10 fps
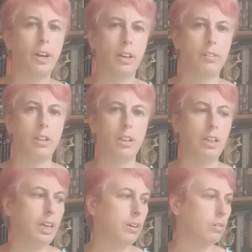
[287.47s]
It's a
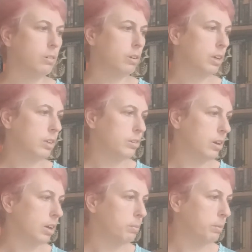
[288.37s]
legal
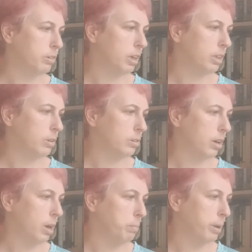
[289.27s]
term, which I looked up,